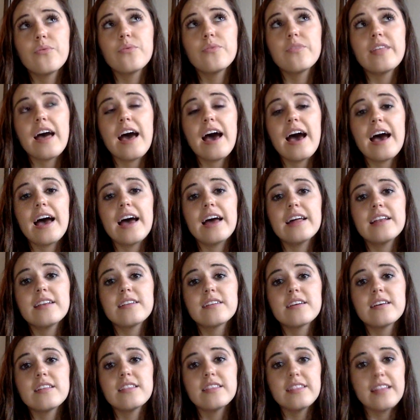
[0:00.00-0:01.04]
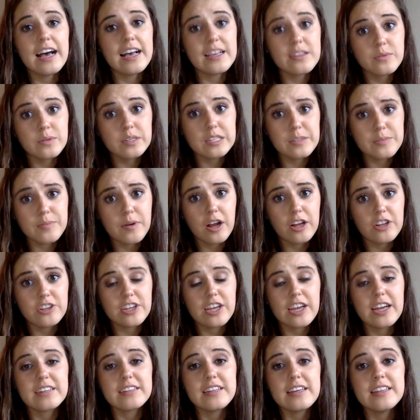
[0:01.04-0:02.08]
that last week's
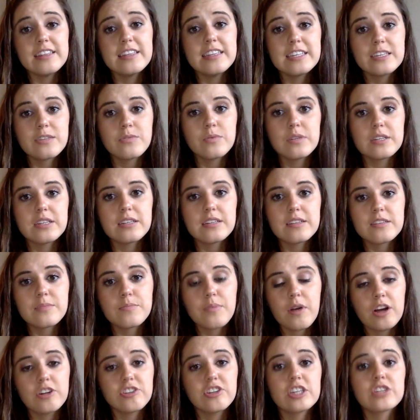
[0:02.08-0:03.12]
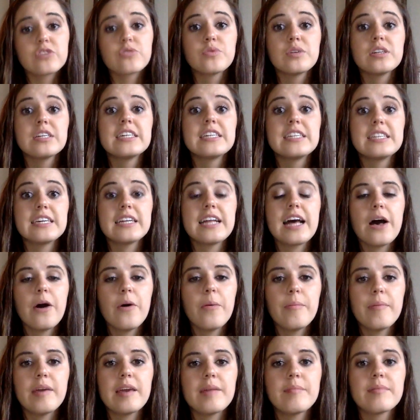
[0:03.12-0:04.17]
project and this week's project really did
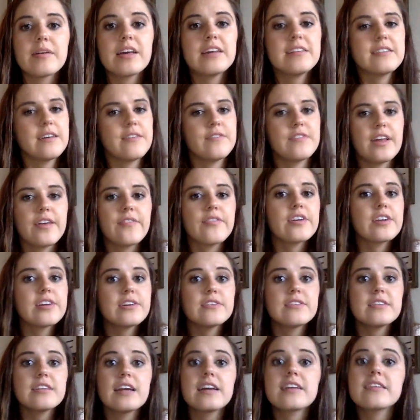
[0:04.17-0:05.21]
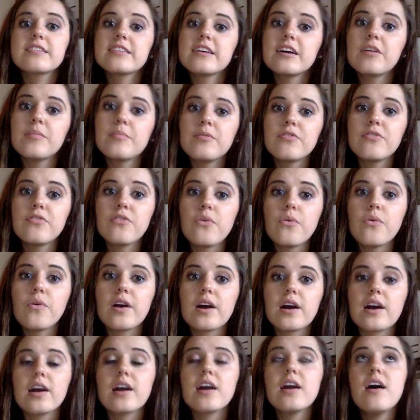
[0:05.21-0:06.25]
help me because I've never used Excel
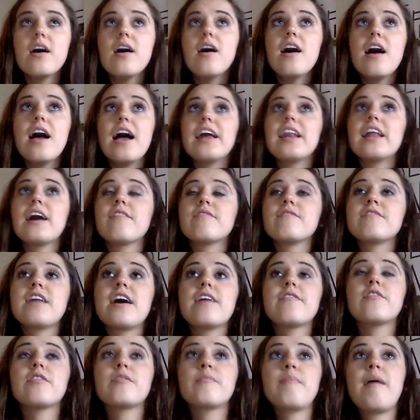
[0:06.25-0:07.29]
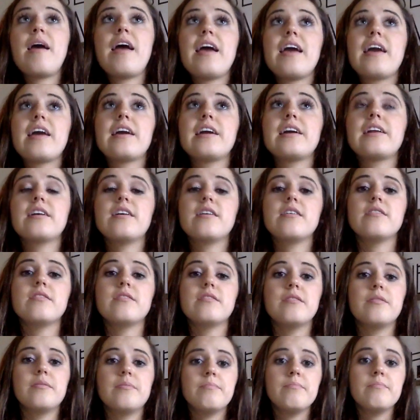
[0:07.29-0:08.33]
before, and I've never made
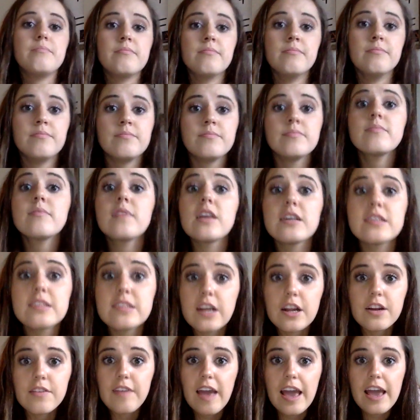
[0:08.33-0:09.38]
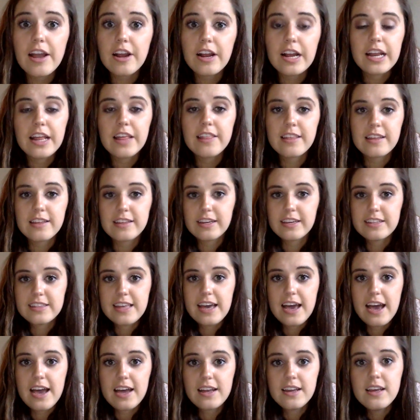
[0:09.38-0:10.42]
a survey or anything like
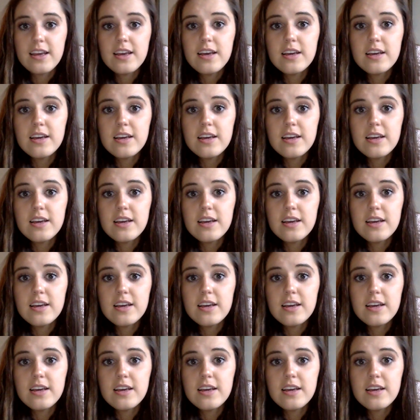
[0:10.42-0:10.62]
that.